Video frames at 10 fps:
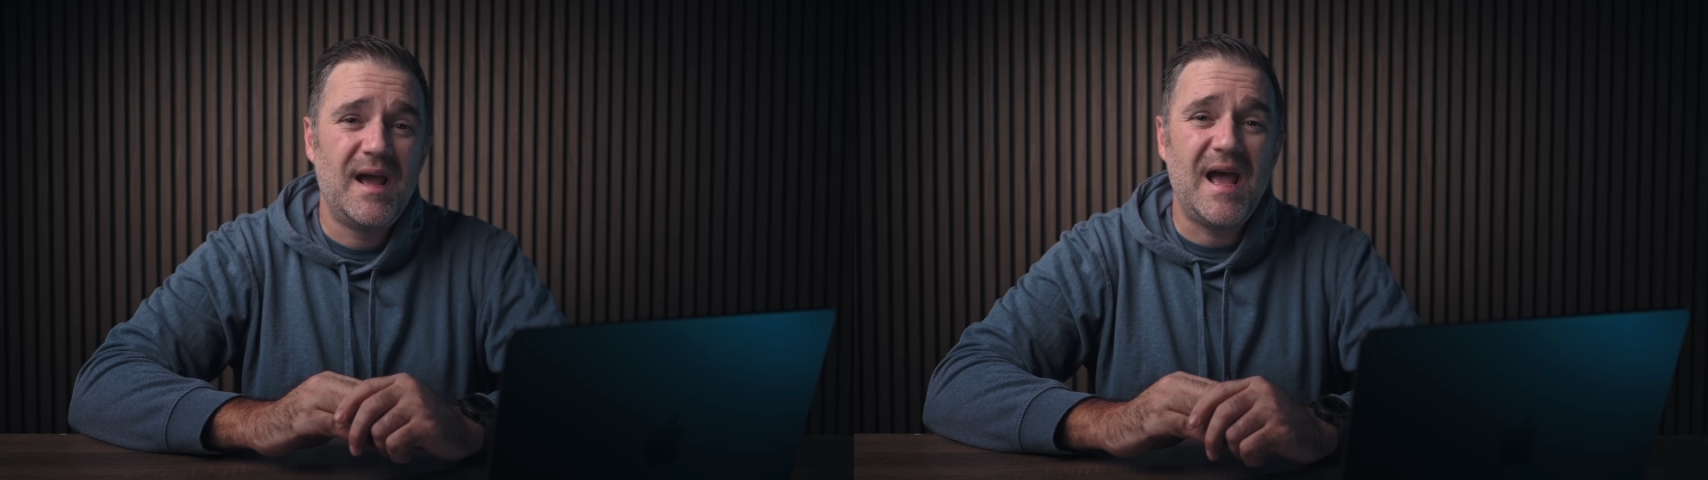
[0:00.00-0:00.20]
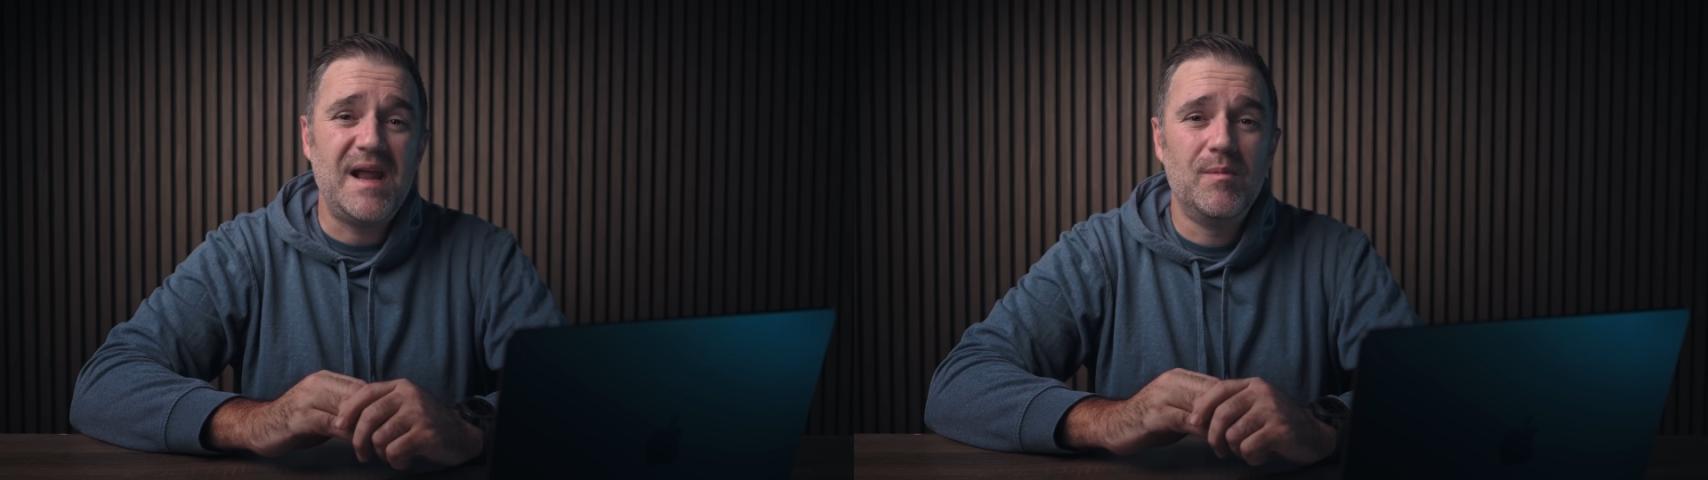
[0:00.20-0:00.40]

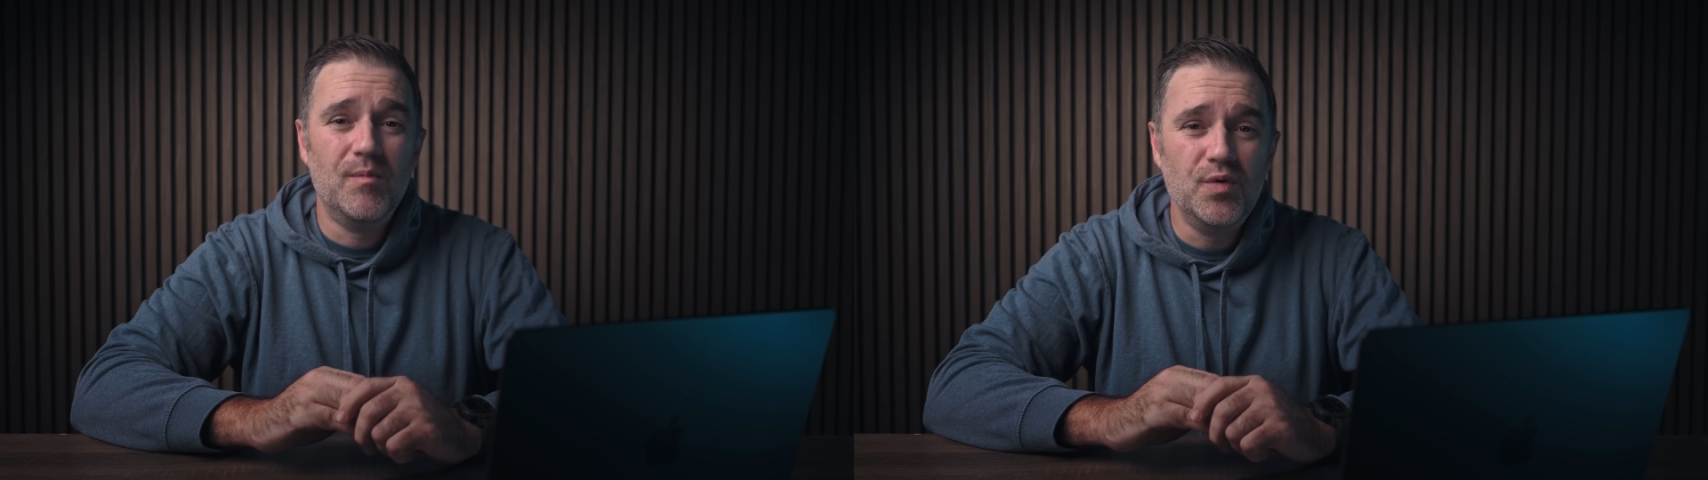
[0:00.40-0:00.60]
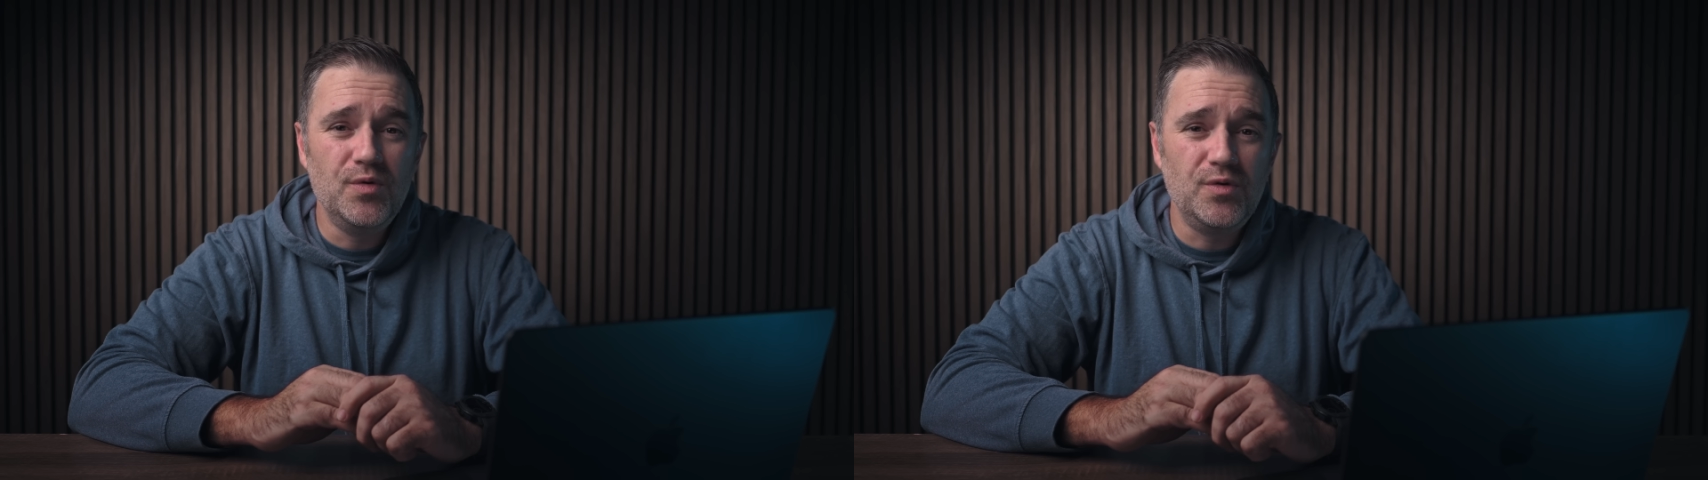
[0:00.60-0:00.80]
and
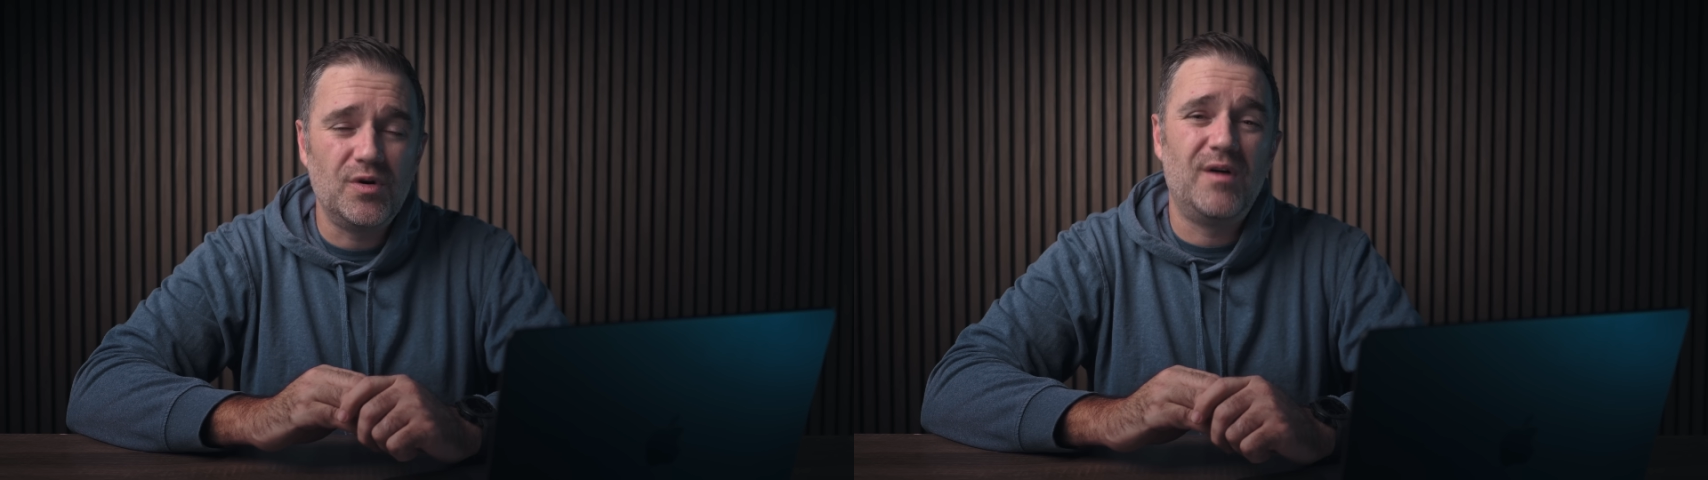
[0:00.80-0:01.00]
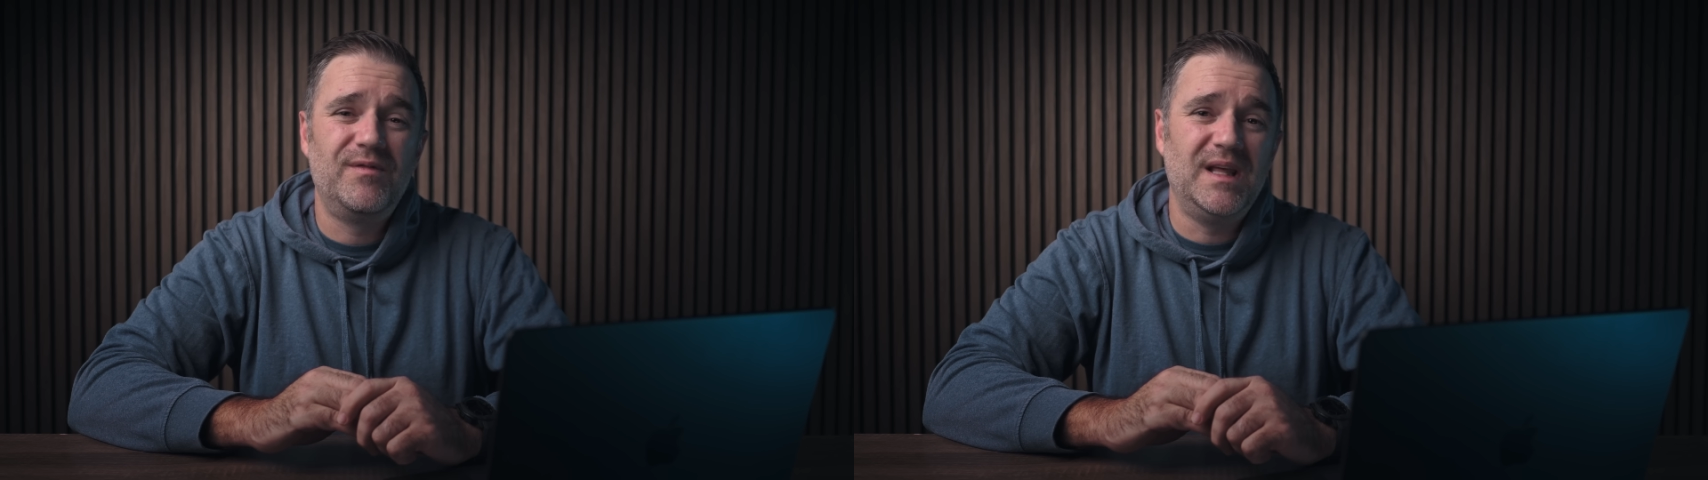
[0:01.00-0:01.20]
mood
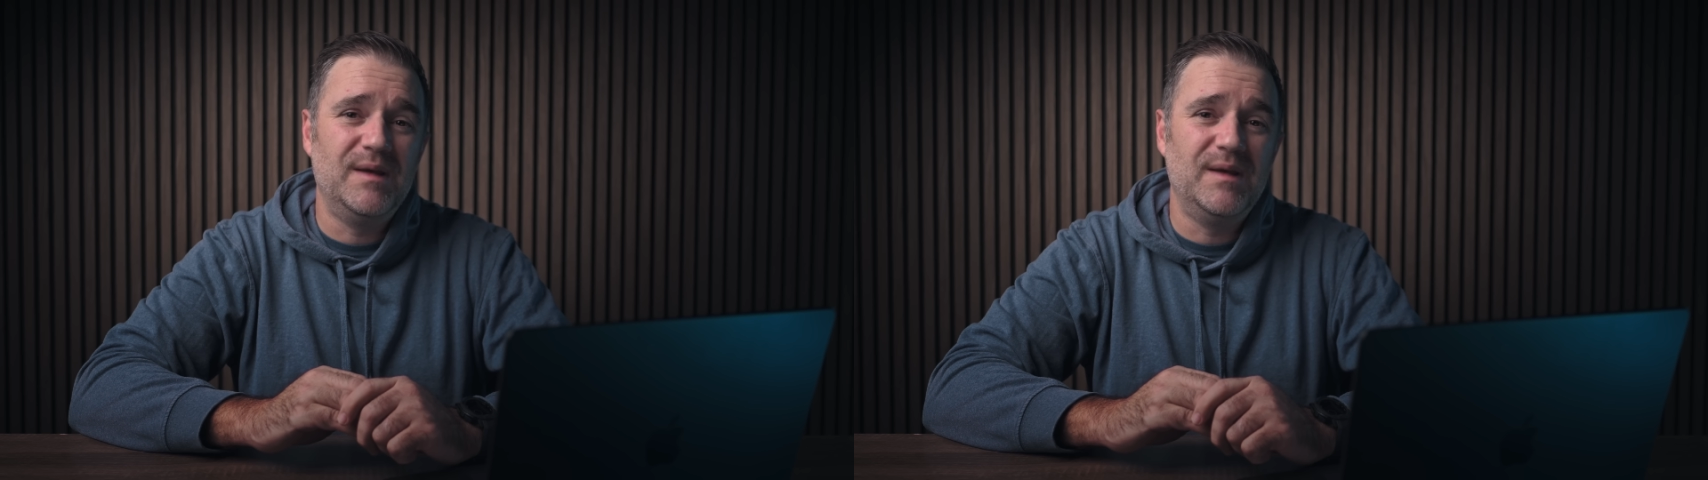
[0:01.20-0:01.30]
of the